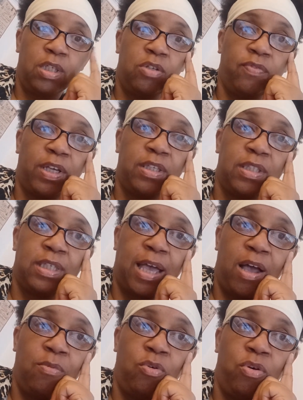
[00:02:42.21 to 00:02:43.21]
Director
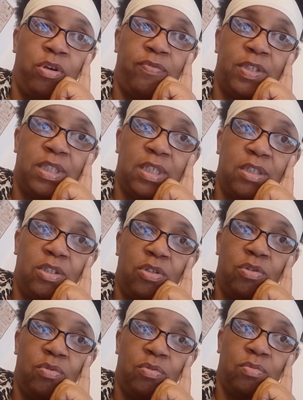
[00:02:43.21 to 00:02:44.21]
Dowe, I'm going to resend
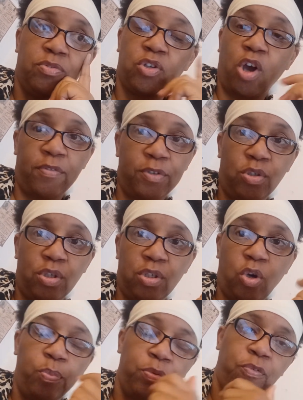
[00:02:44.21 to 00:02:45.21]
to you. Sorry you couldn't
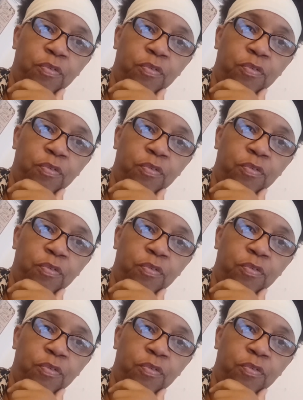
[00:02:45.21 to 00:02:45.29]
open the